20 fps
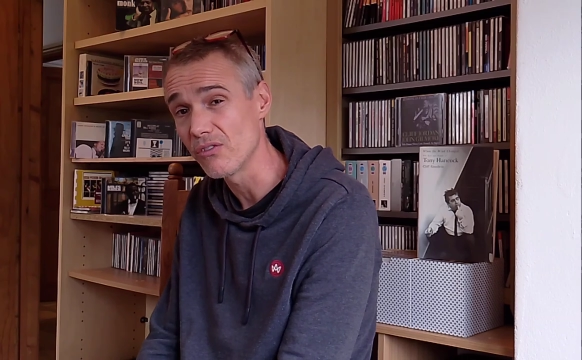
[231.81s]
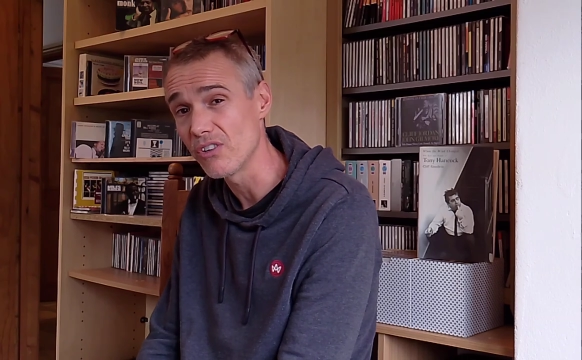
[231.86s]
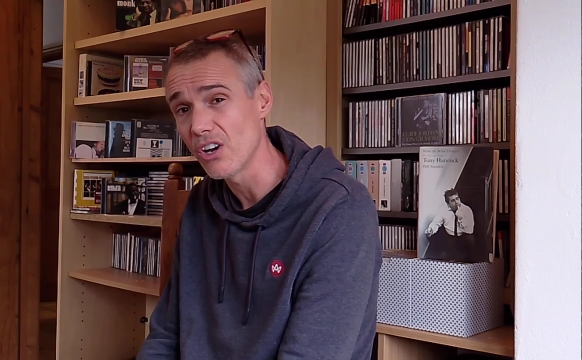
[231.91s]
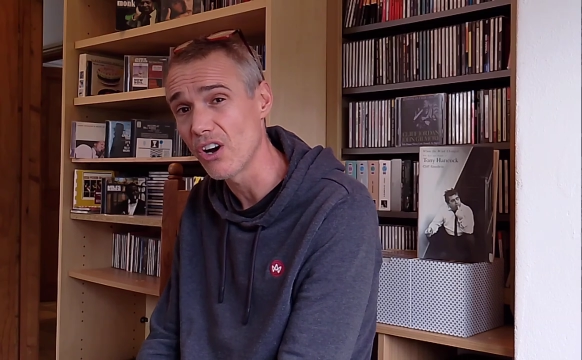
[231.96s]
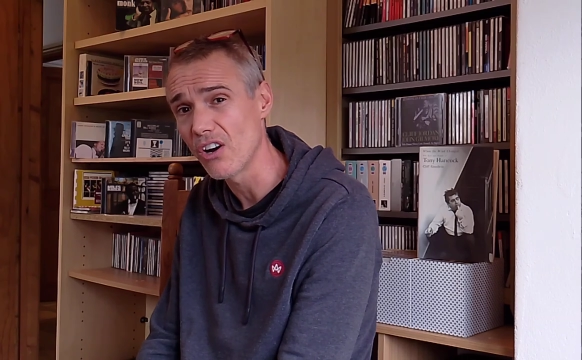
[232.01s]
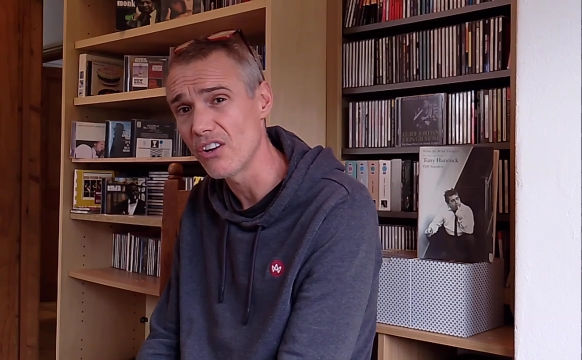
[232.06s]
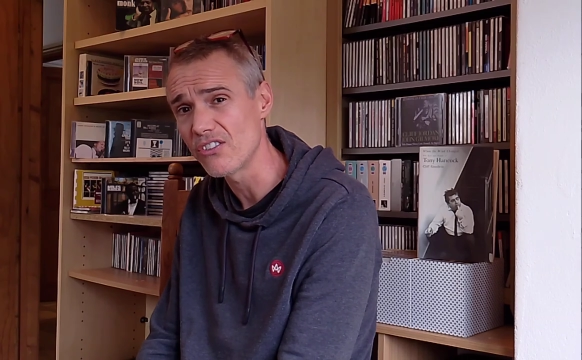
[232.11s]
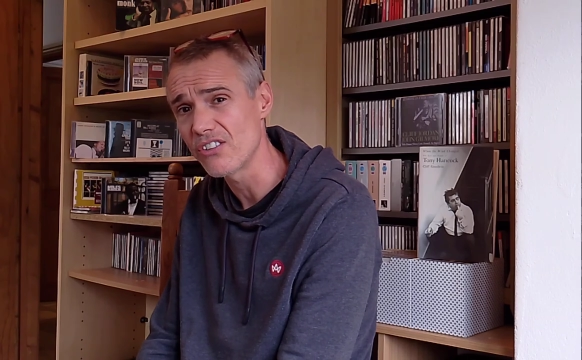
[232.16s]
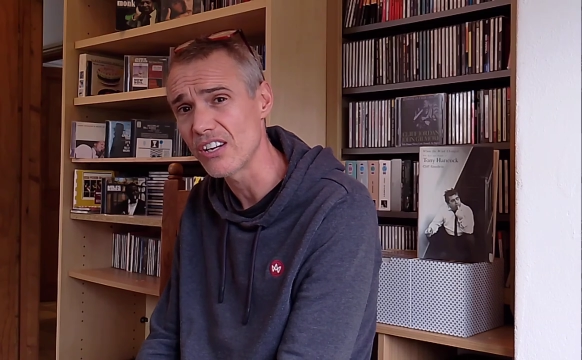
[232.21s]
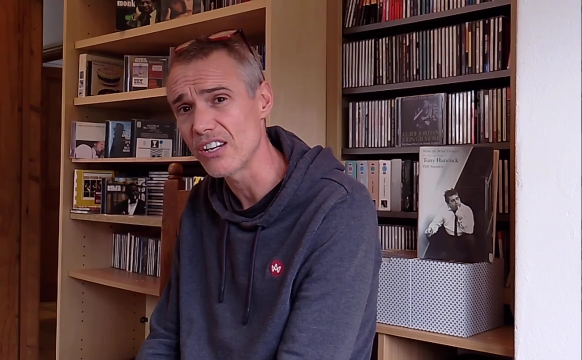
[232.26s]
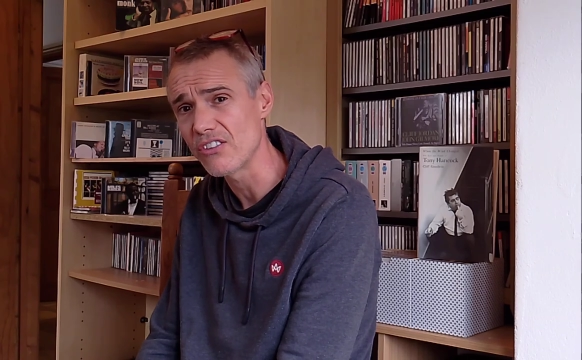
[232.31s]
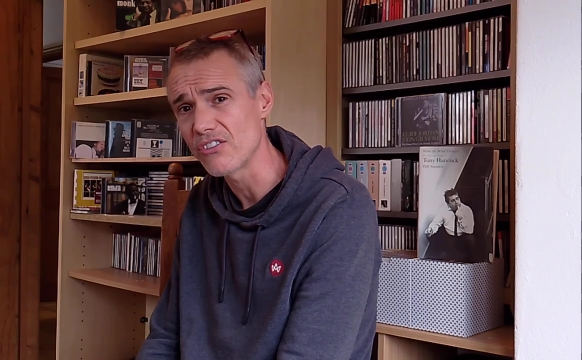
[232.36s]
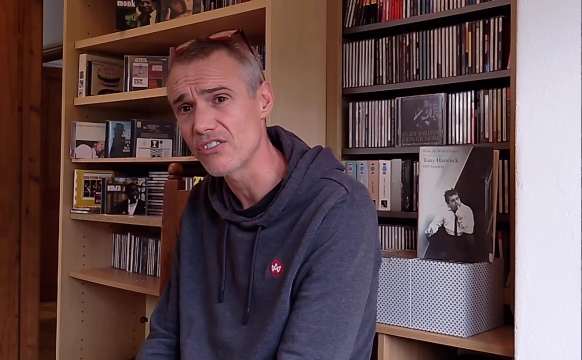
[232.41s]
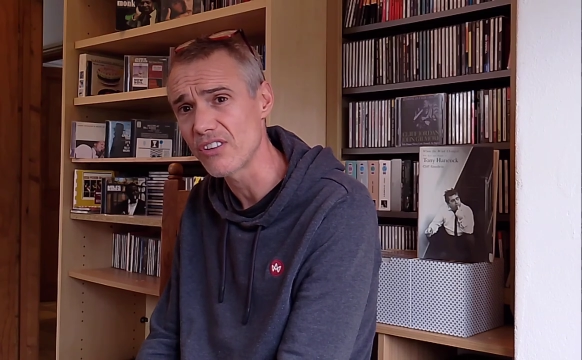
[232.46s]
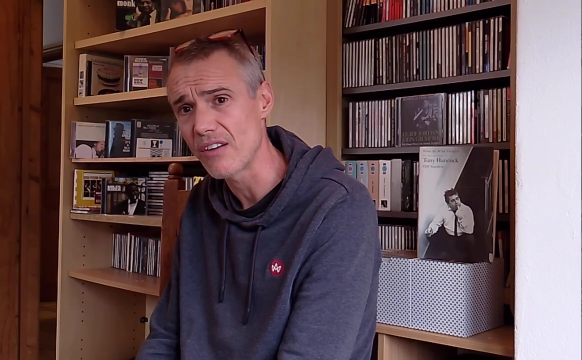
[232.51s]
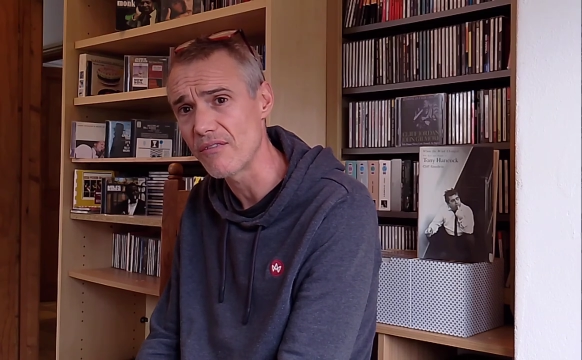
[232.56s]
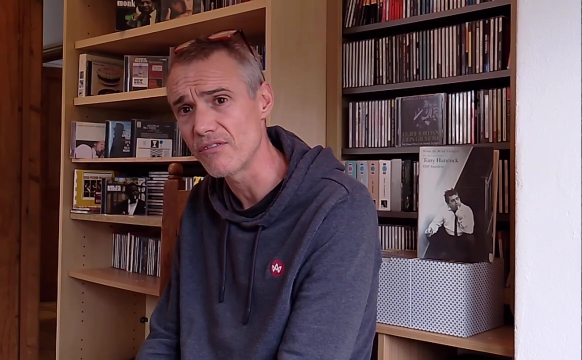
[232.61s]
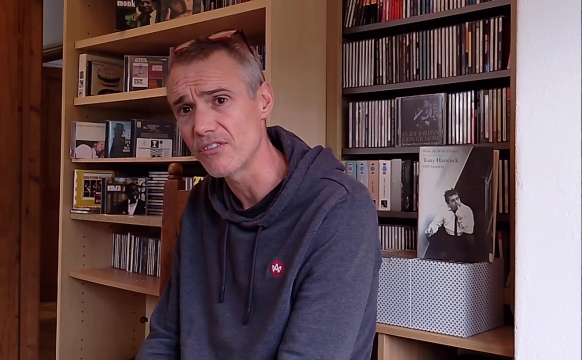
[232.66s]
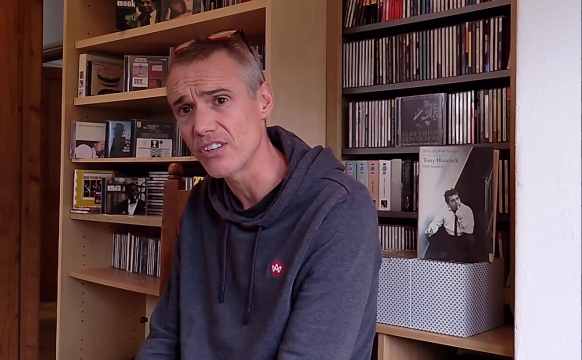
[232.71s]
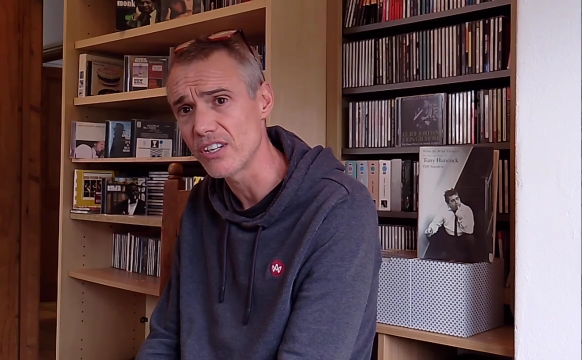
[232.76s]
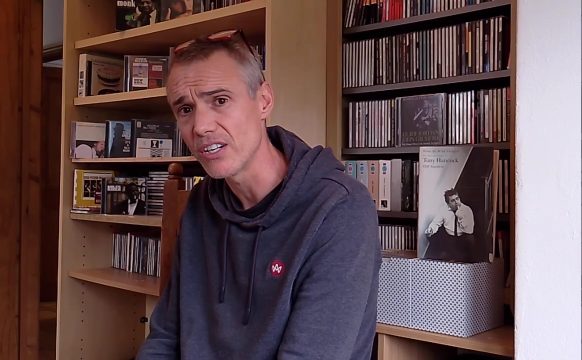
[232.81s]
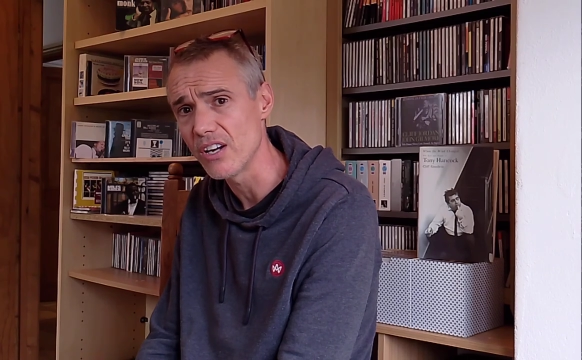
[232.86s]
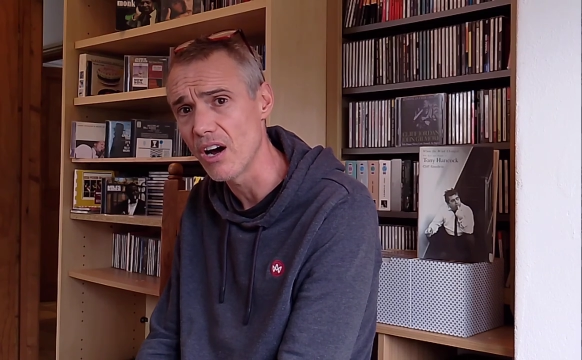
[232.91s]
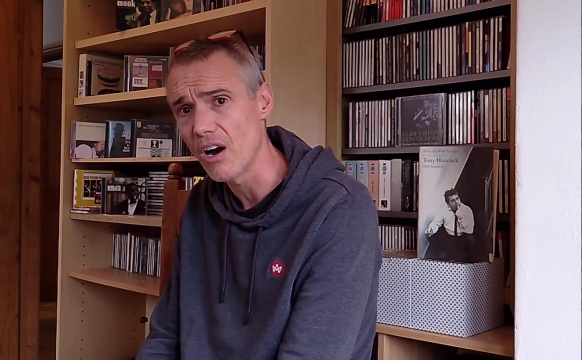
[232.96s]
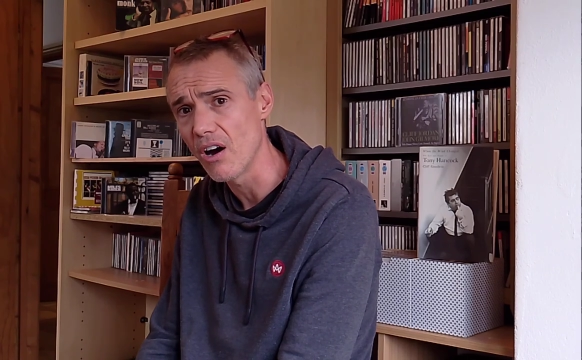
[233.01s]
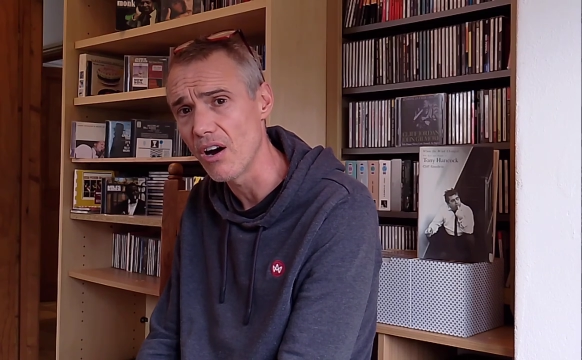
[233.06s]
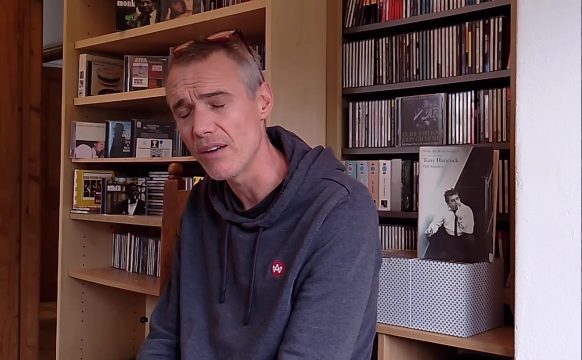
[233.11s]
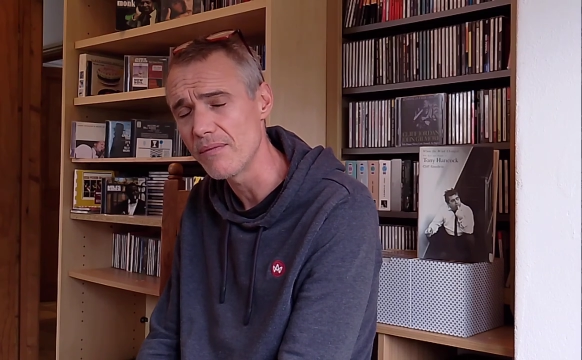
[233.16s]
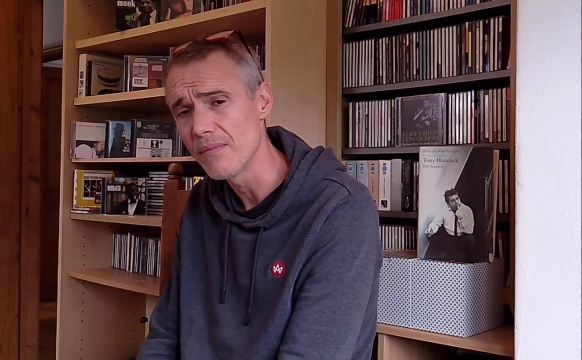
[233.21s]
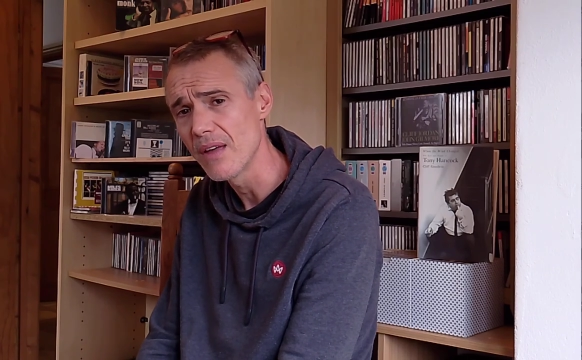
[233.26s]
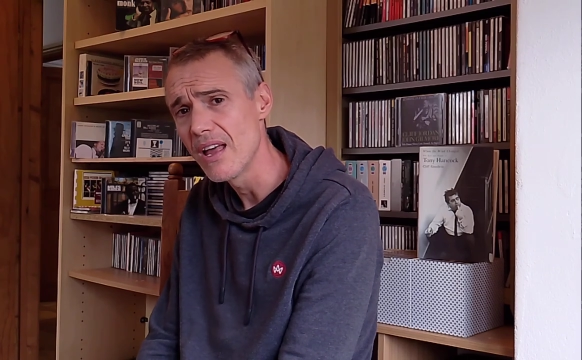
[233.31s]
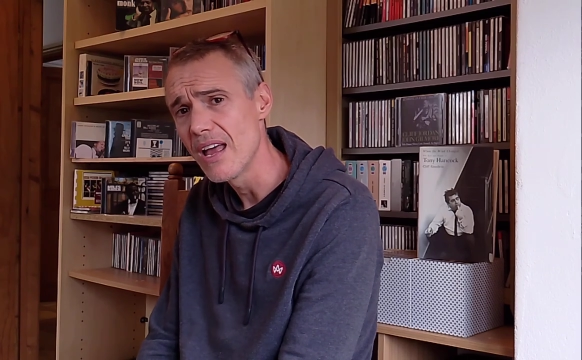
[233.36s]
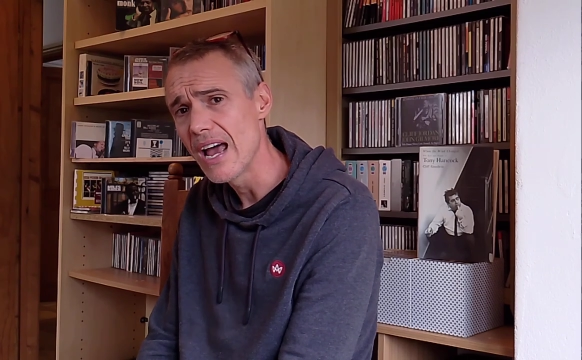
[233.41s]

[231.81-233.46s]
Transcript: 1979,